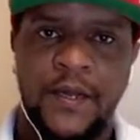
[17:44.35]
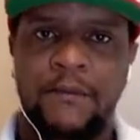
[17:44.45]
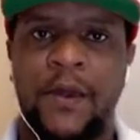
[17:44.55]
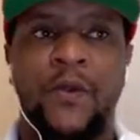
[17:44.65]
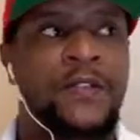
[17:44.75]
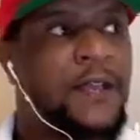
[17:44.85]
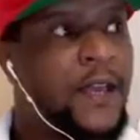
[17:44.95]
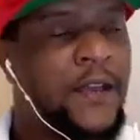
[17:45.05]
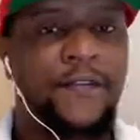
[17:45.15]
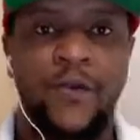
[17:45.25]
Because
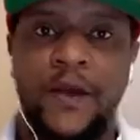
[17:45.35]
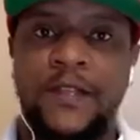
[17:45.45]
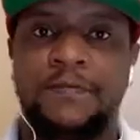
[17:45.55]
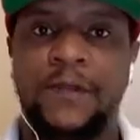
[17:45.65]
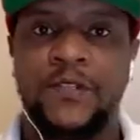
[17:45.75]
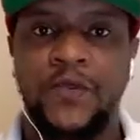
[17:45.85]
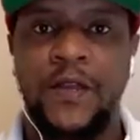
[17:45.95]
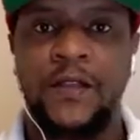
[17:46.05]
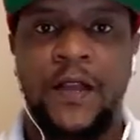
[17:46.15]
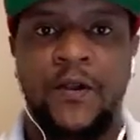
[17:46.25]
everyone is
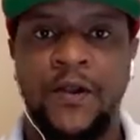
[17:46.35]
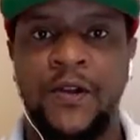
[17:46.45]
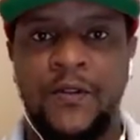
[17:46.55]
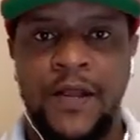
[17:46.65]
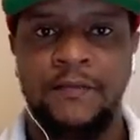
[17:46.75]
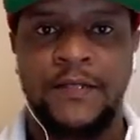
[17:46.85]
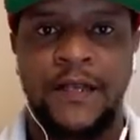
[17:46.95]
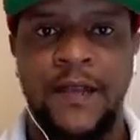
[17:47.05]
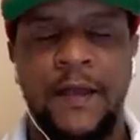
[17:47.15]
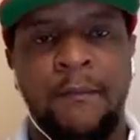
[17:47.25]
pursuing their own dreams.
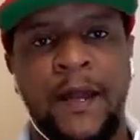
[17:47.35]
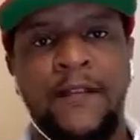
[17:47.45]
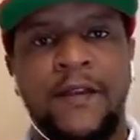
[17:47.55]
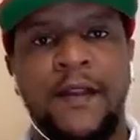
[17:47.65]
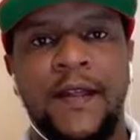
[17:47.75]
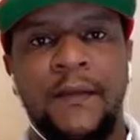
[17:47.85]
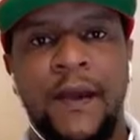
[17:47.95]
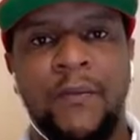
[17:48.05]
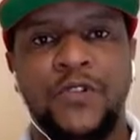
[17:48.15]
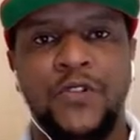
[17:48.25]
But even them,
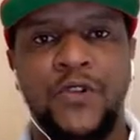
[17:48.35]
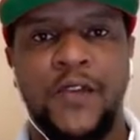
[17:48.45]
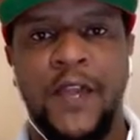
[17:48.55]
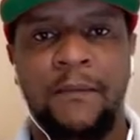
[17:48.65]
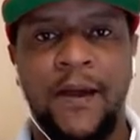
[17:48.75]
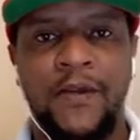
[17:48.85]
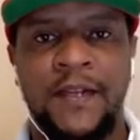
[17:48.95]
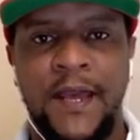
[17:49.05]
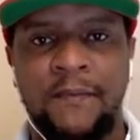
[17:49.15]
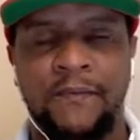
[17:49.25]
I'm also talking
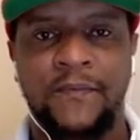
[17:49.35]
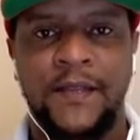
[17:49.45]
about them.